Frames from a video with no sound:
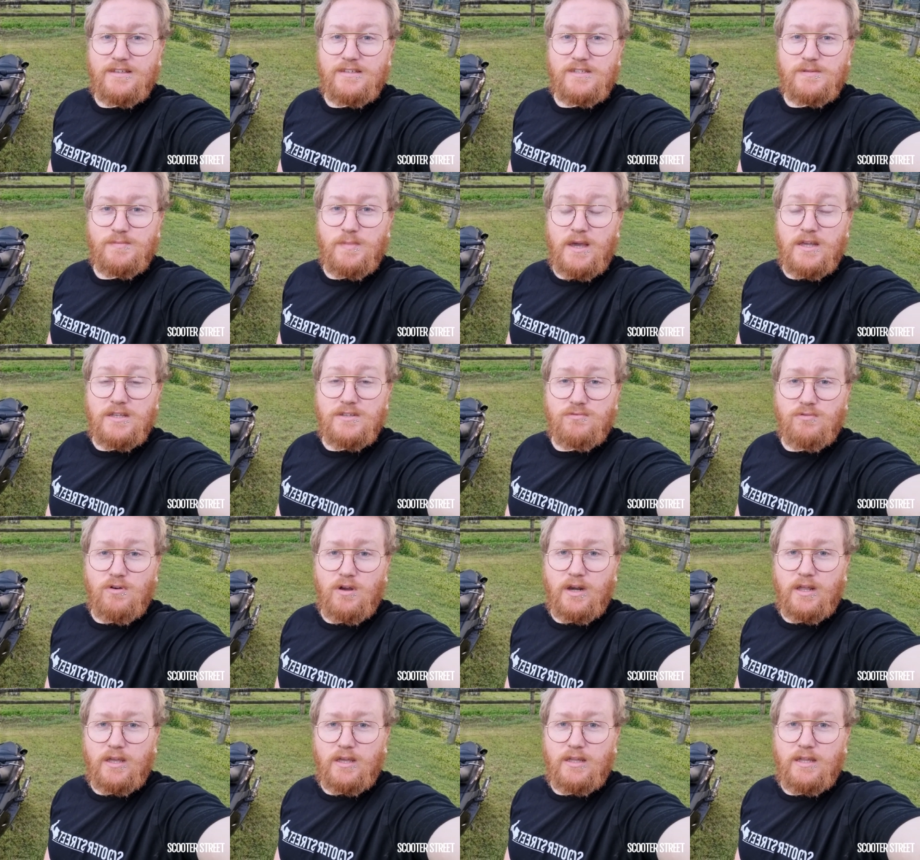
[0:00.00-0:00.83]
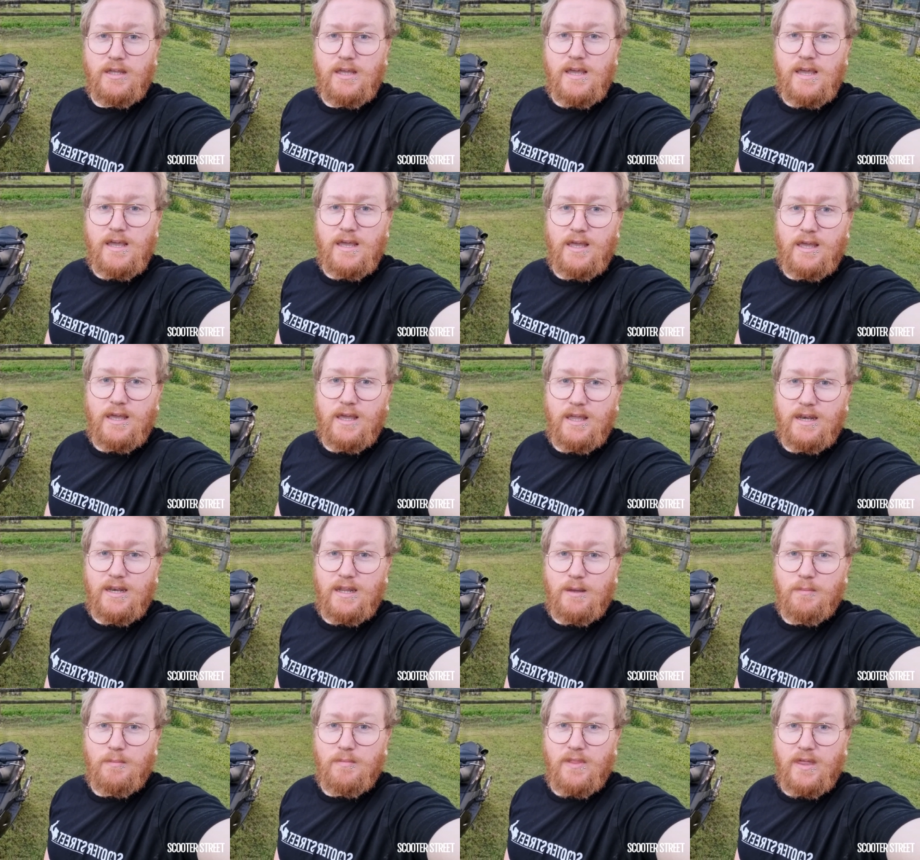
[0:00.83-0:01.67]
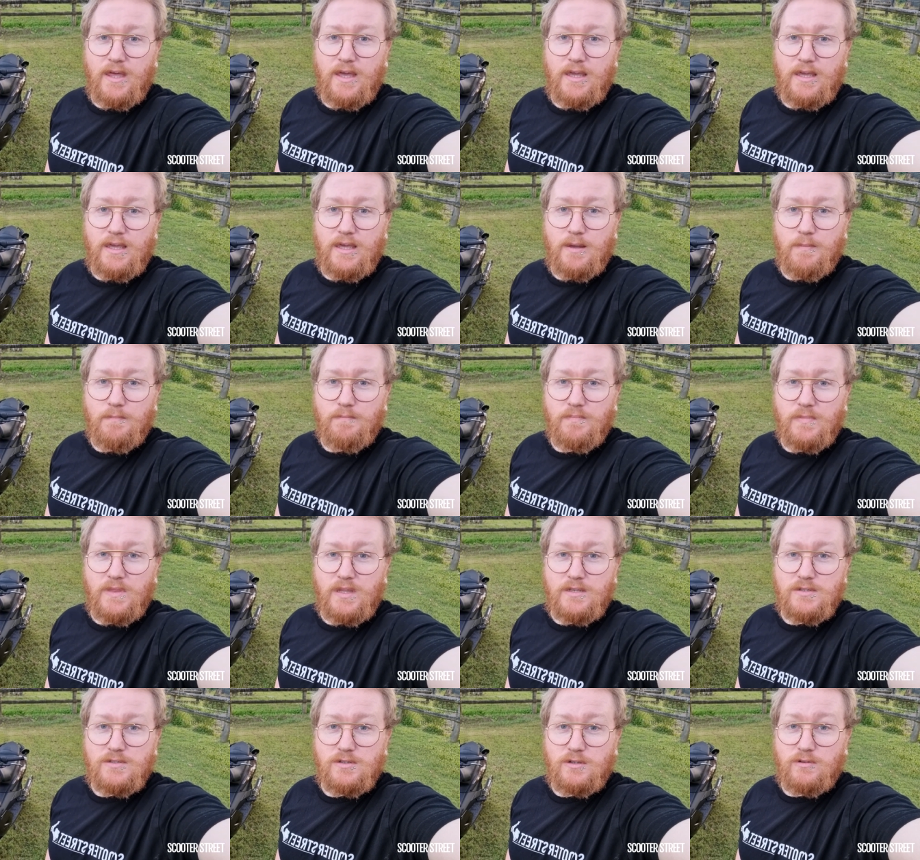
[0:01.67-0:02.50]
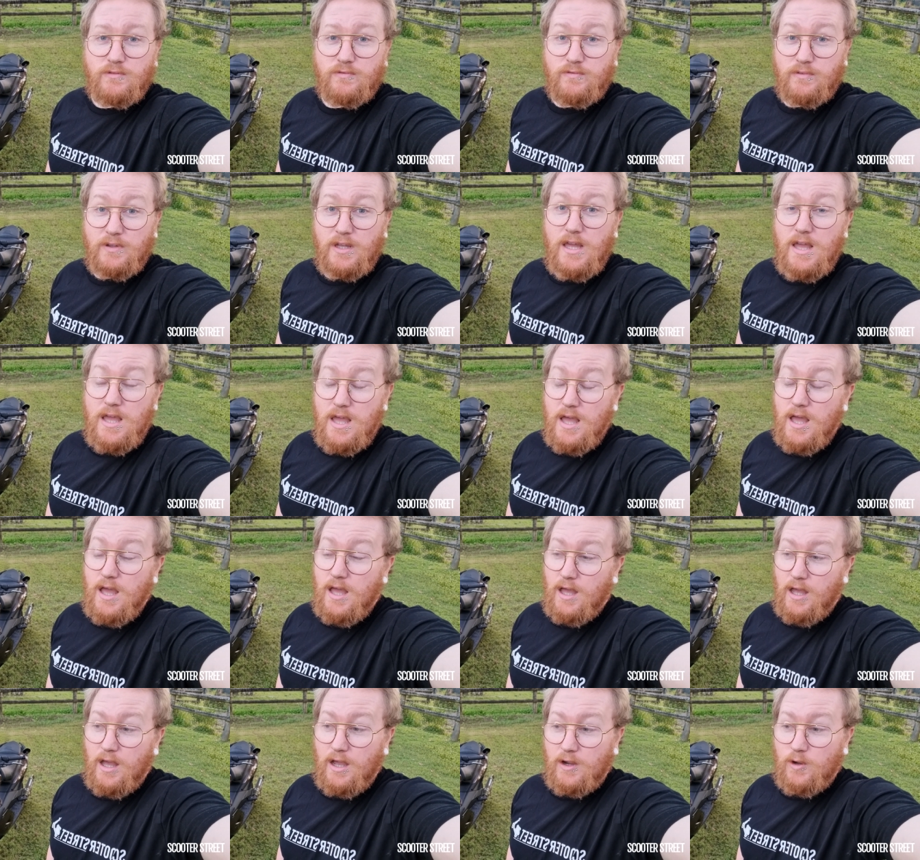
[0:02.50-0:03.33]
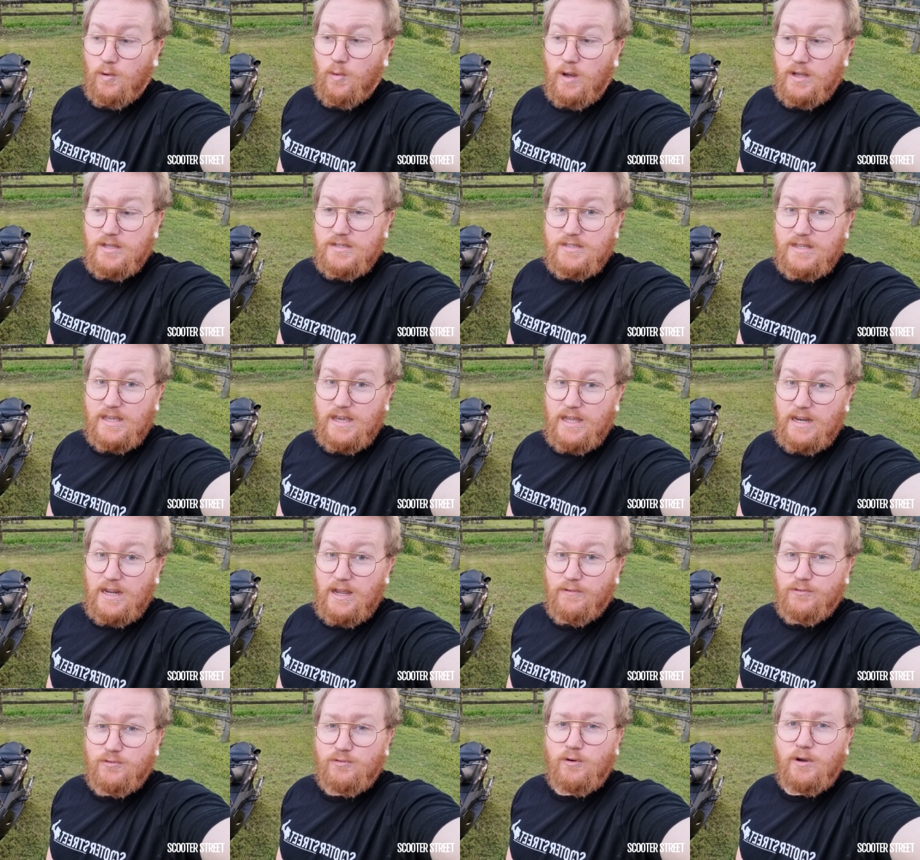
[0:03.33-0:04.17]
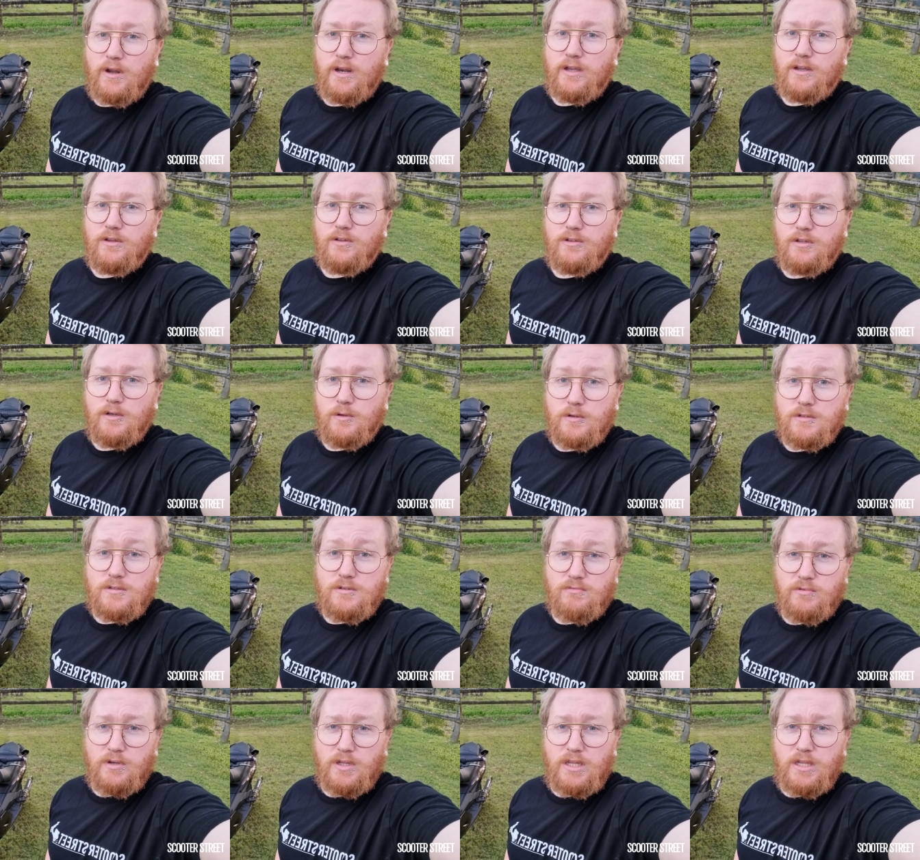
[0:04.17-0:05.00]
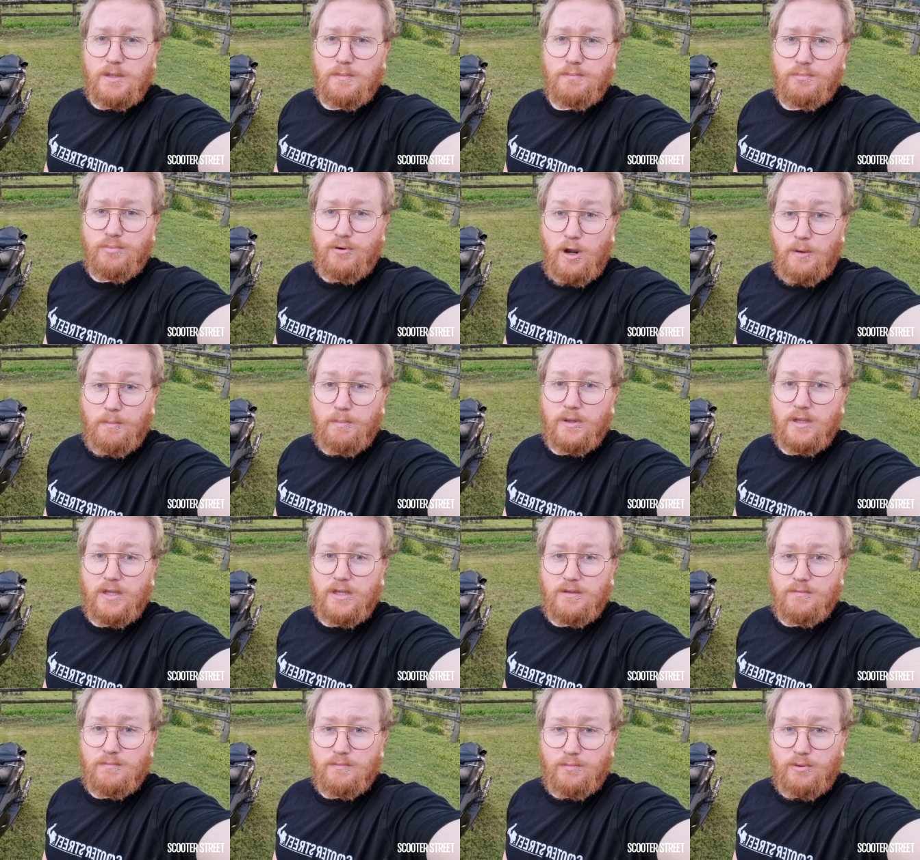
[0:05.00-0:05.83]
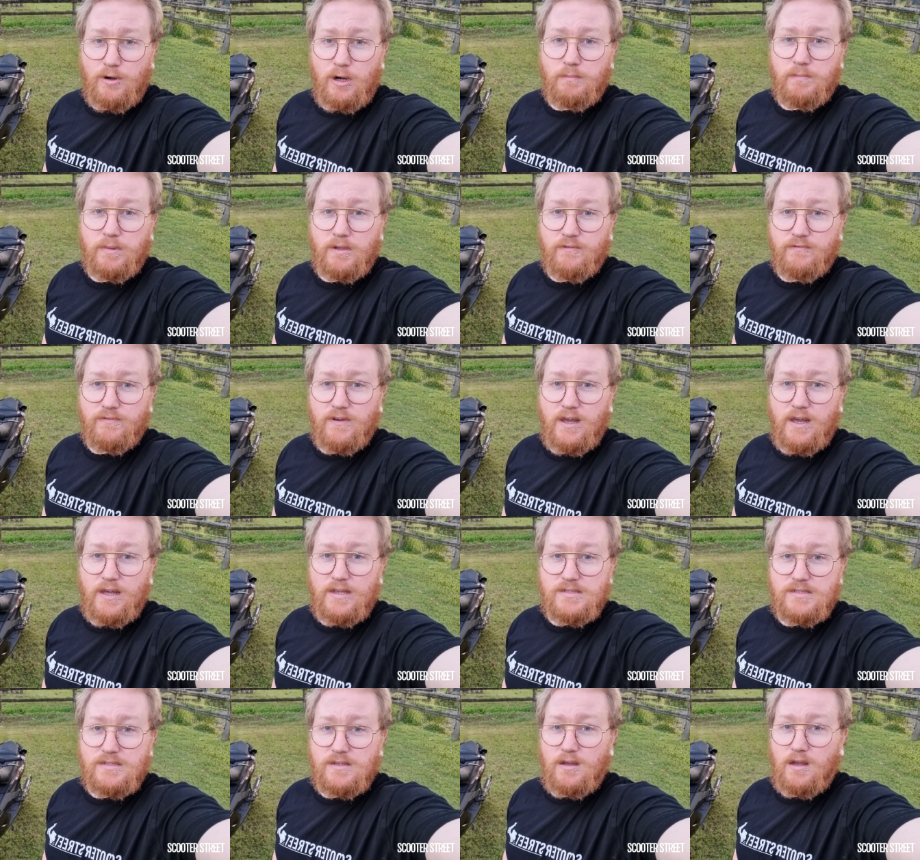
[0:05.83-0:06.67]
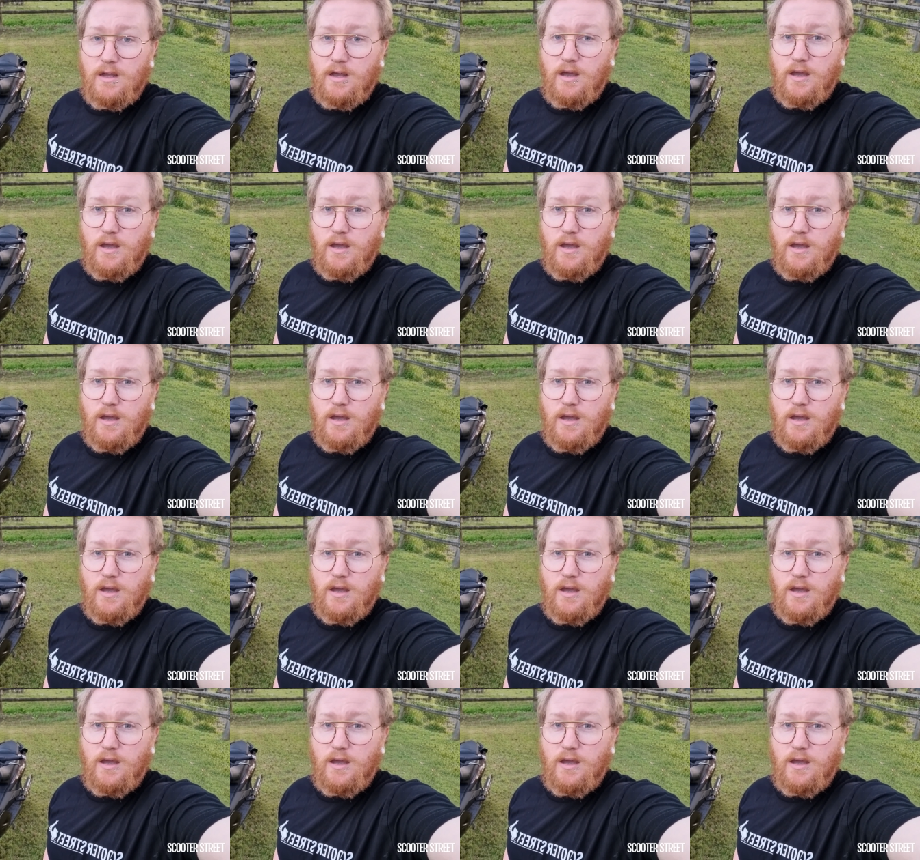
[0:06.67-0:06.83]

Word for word: his mates riding it, and um, they um, sort of are quite scared after riding it too. It's really properly, properly fast.